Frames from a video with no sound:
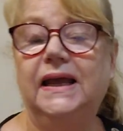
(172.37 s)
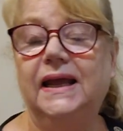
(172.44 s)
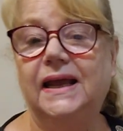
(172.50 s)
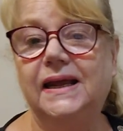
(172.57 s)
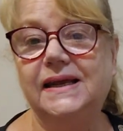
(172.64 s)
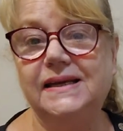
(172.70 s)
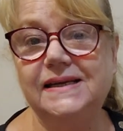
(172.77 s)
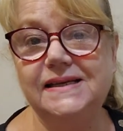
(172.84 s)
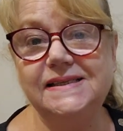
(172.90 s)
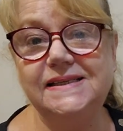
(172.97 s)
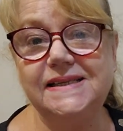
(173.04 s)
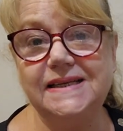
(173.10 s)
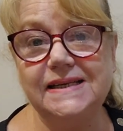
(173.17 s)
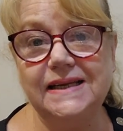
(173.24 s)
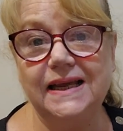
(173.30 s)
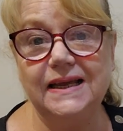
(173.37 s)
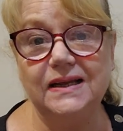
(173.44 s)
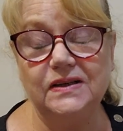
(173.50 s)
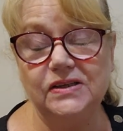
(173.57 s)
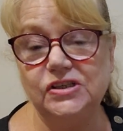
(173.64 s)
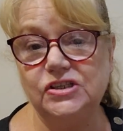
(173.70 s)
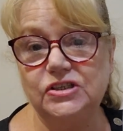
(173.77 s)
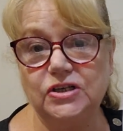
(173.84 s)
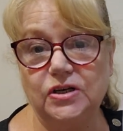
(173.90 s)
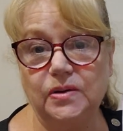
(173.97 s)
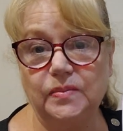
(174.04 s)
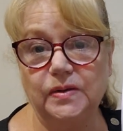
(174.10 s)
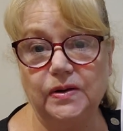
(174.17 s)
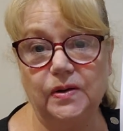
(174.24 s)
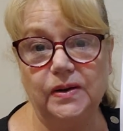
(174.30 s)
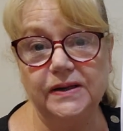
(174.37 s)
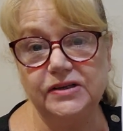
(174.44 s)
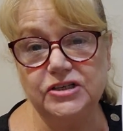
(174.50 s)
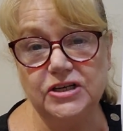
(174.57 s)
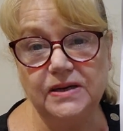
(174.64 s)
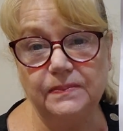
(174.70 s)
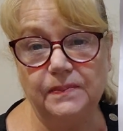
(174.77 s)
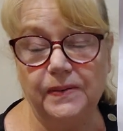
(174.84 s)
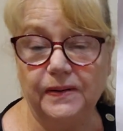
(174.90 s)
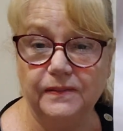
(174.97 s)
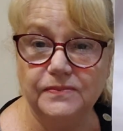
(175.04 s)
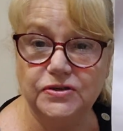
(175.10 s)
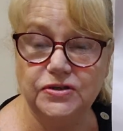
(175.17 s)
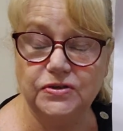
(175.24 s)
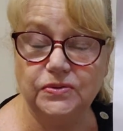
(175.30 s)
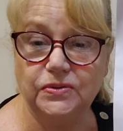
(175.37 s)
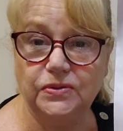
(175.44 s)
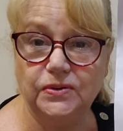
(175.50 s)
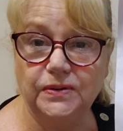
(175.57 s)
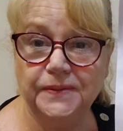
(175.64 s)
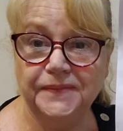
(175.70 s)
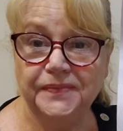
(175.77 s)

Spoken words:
It is in English terminology, but I'm sure.